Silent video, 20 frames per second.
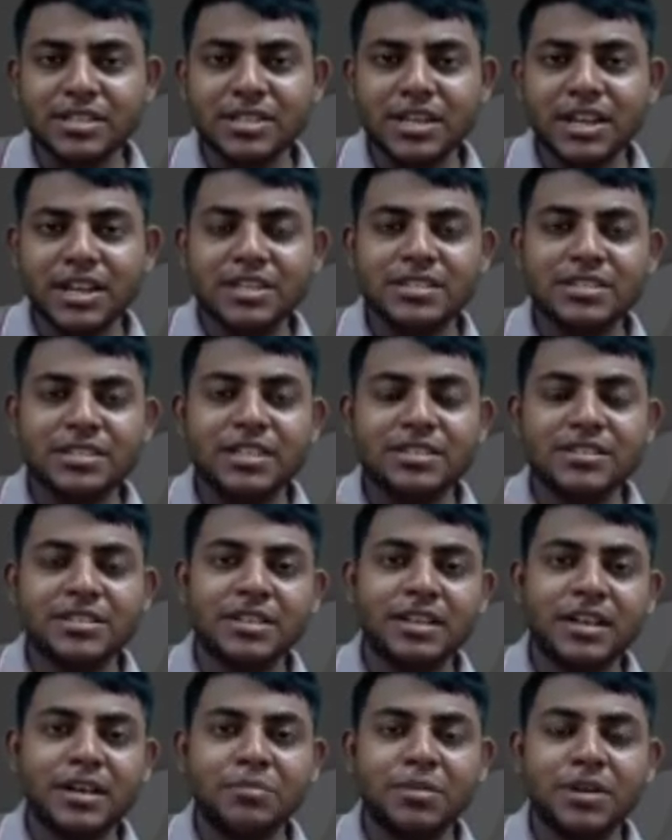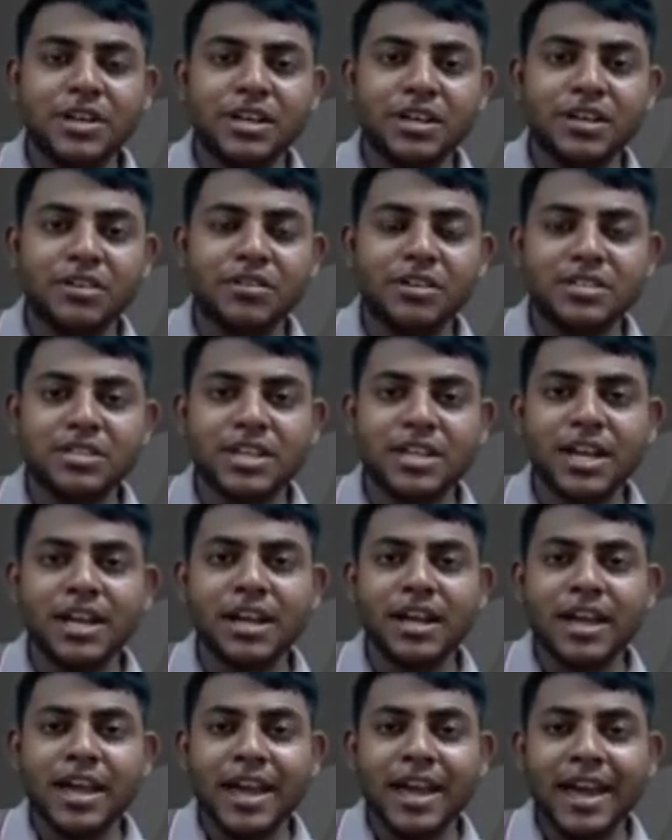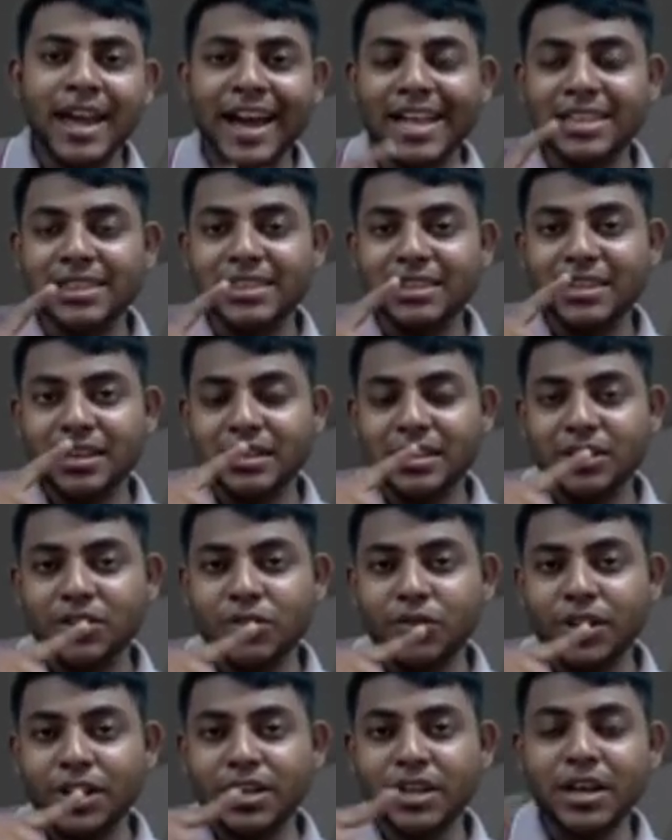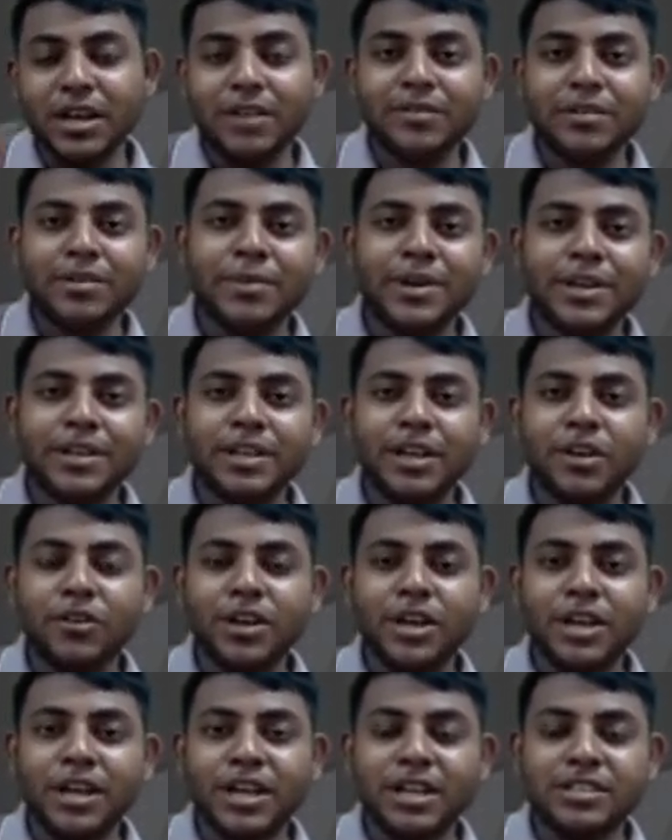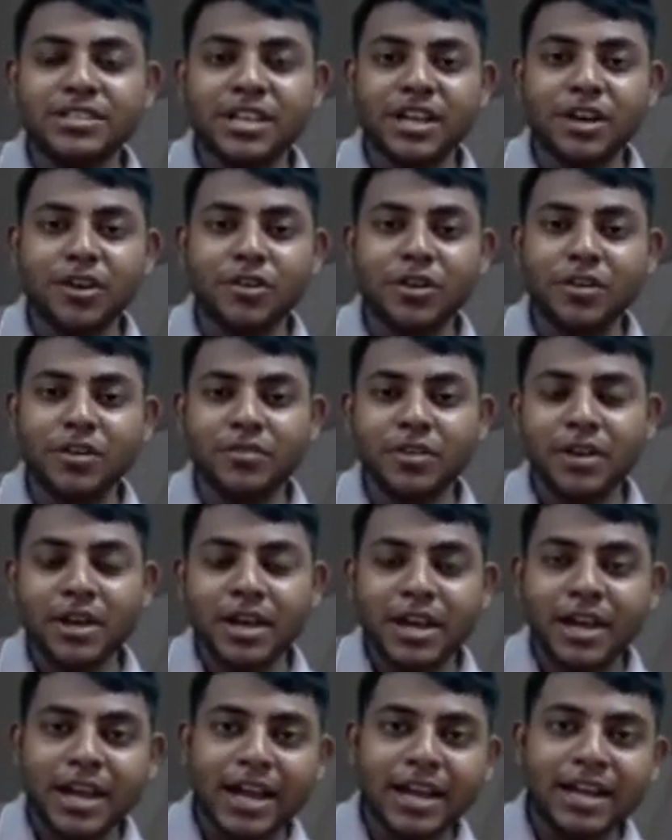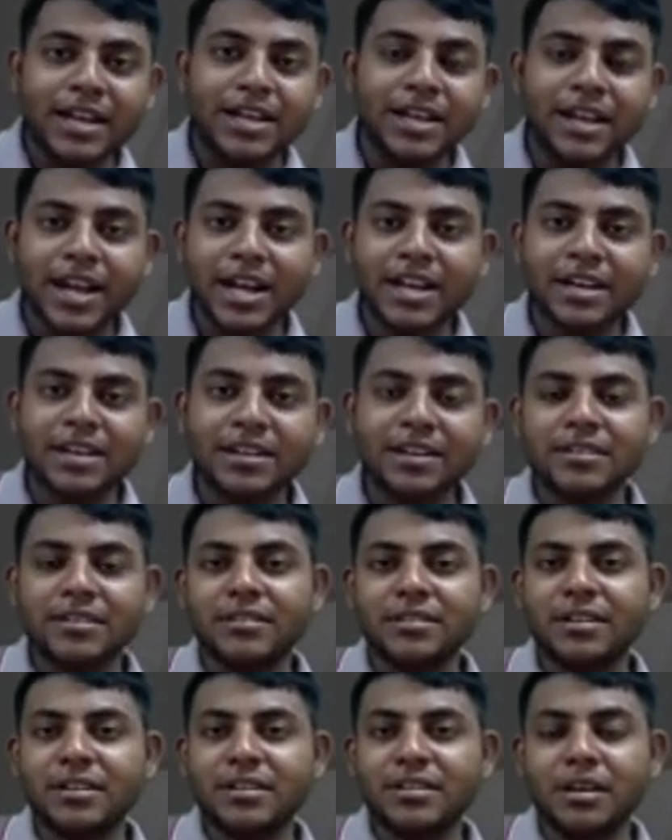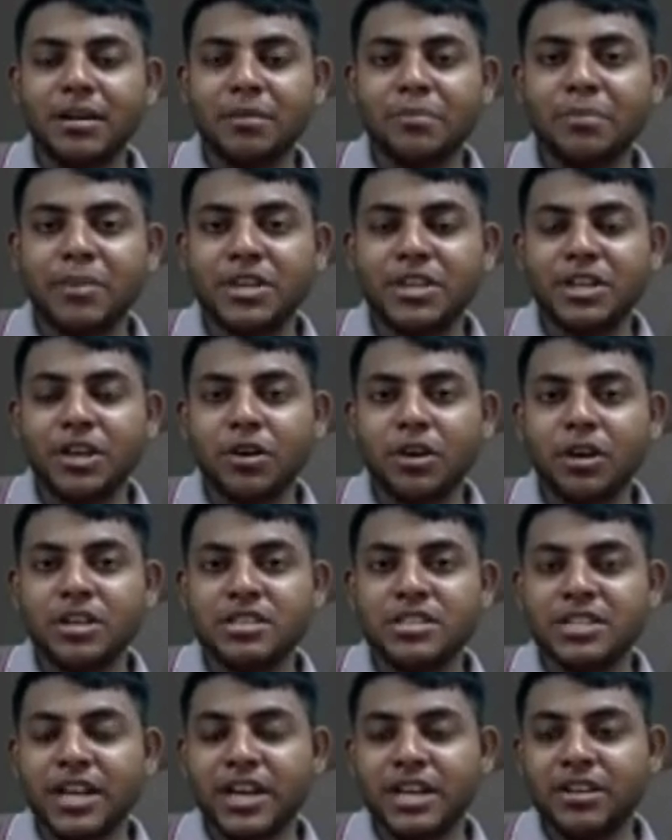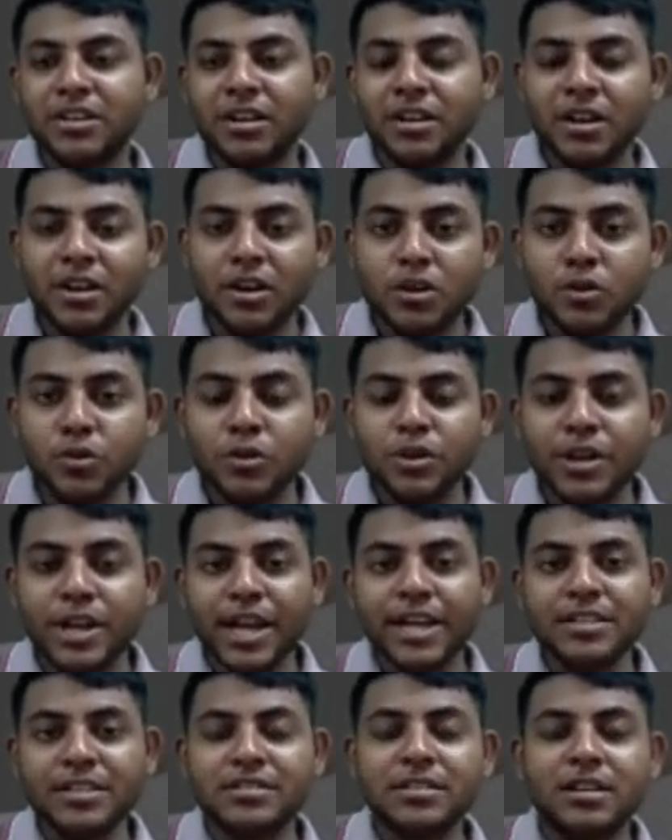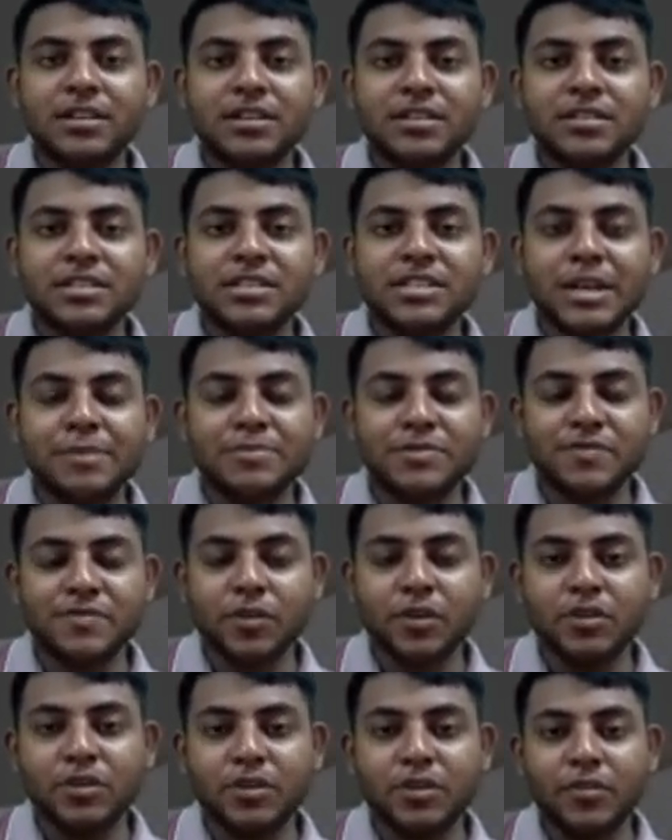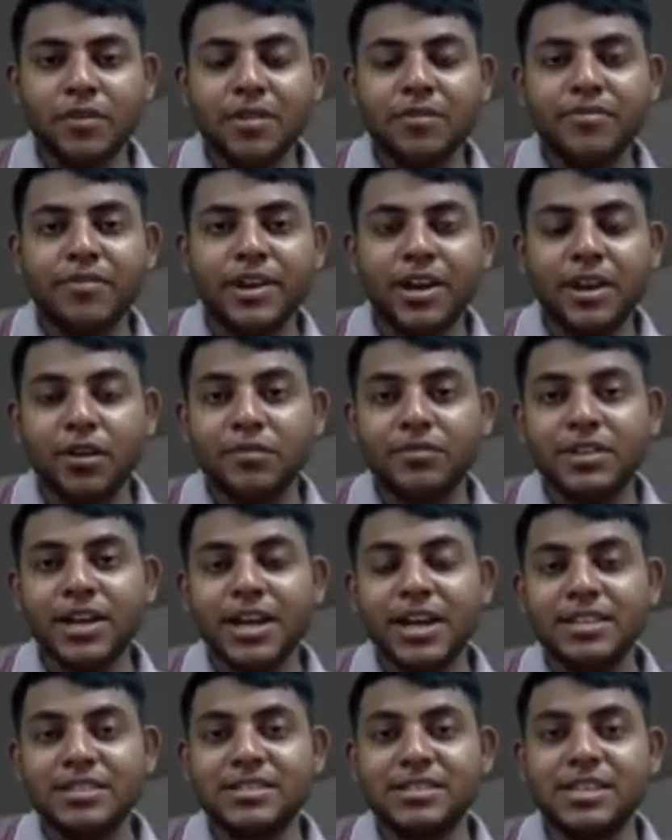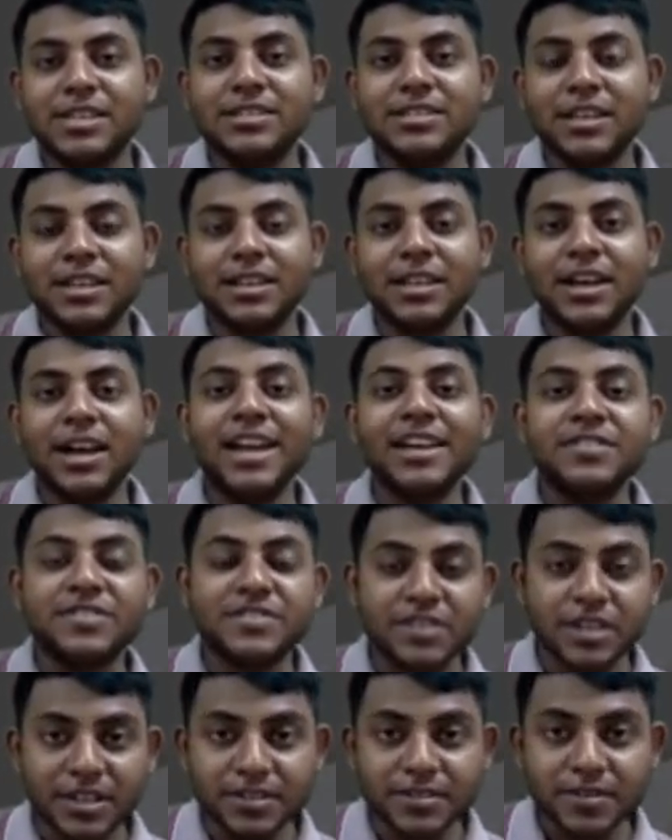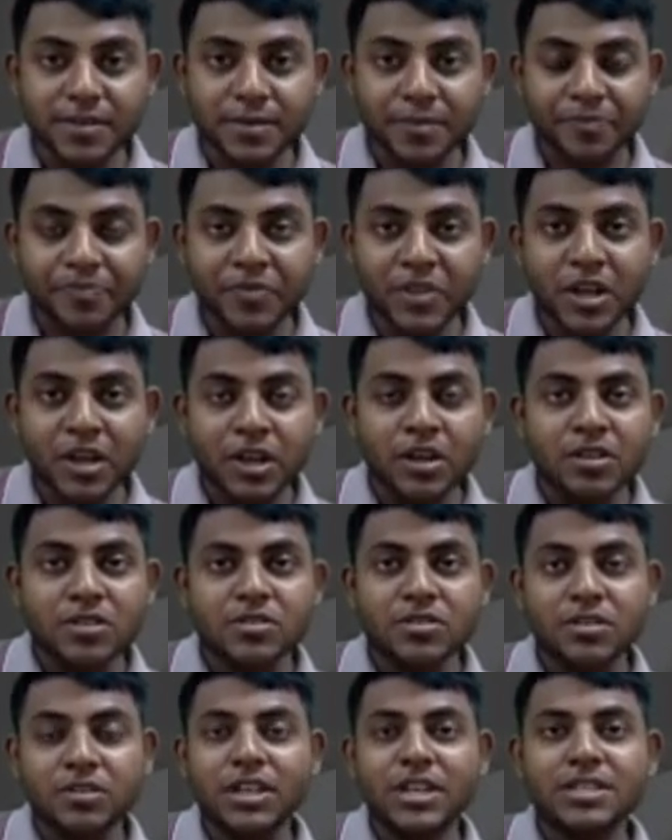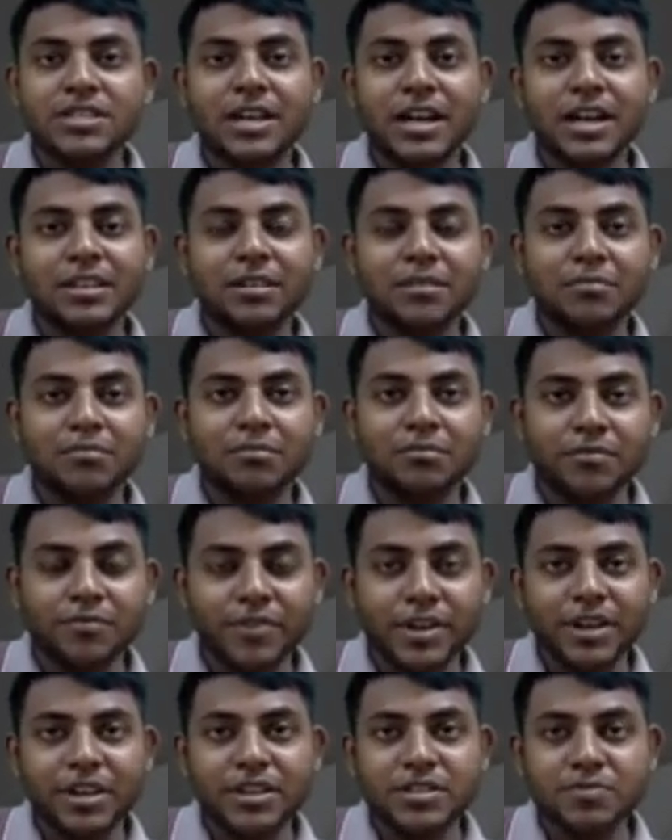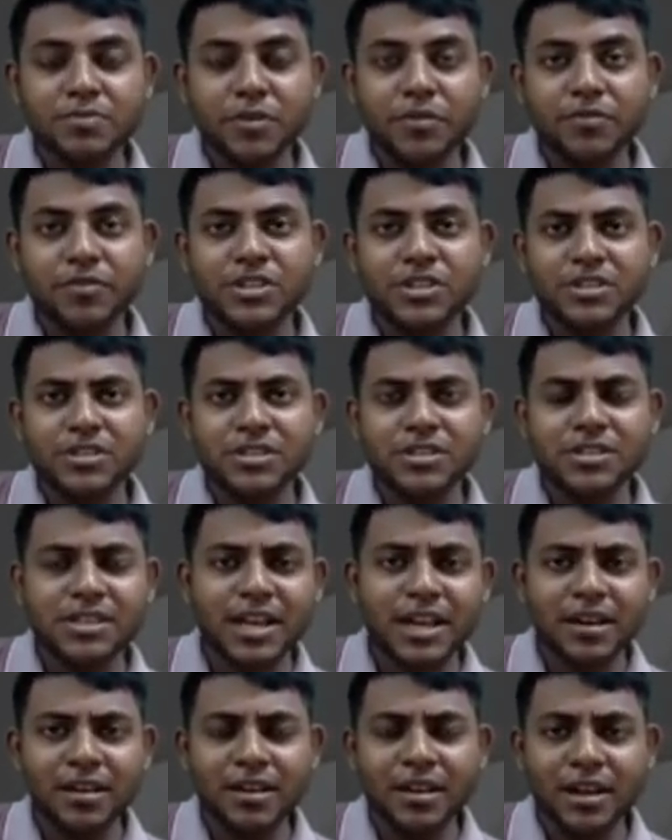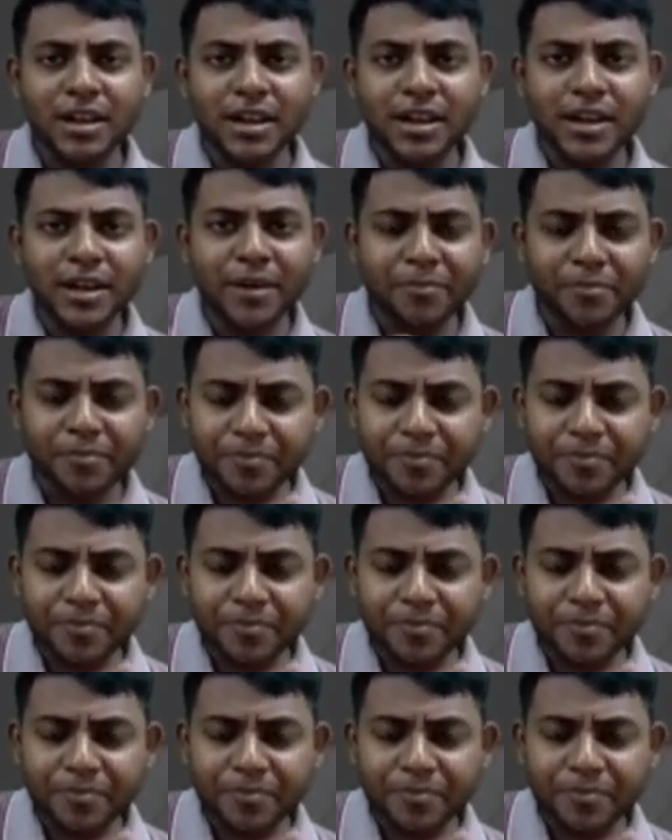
the SCs and STs in that particular state. And the union government, the union executive, can direct a particular state to take certain steps for the welfare of the SCs and the STs. So these are the various provisions. Then